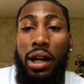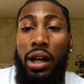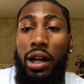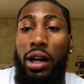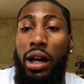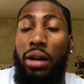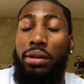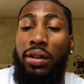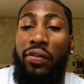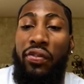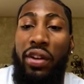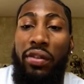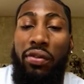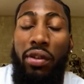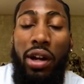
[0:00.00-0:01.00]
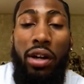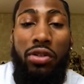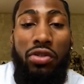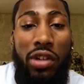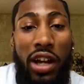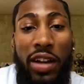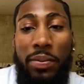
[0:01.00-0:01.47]
uh, I was a fifth
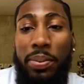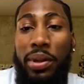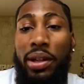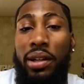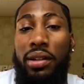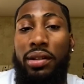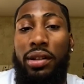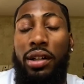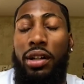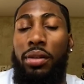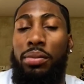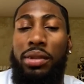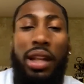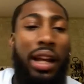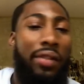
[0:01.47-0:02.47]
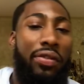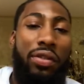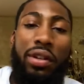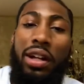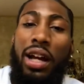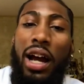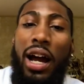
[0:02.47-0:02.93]
round draft pick. I'm thankful
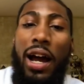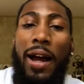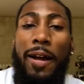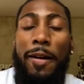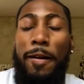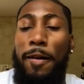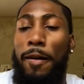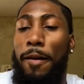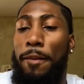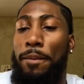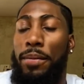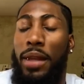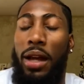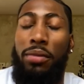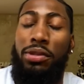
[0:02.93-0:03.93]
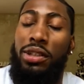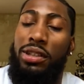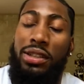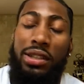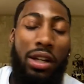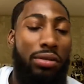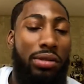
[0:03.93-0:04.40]
to God. Um, I'm
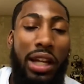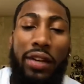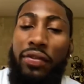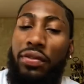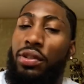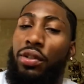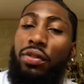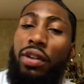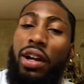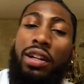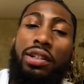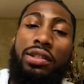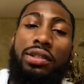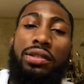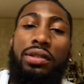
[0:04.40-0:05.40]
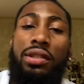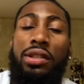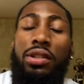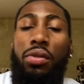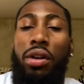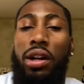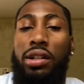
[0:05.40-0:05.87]
just so thankful to the Raiders
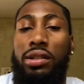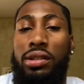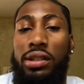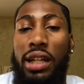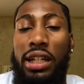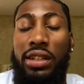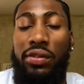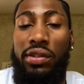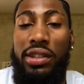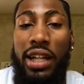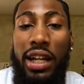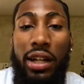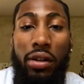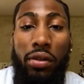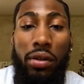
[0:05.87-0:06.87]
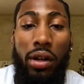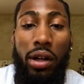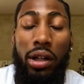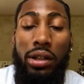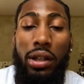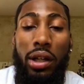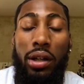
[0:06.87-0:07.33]
organization for taking a
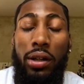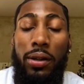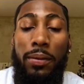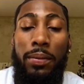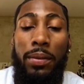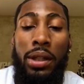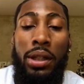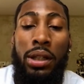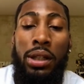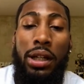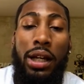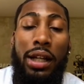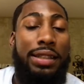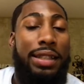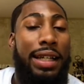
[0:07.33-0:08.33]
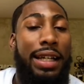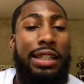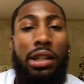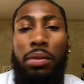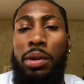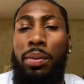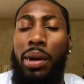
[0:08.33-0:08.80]
a, a, a
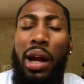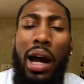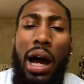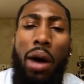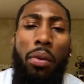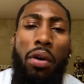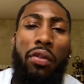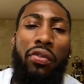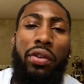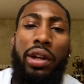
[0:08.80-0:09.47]
chance on me. But I, I, won't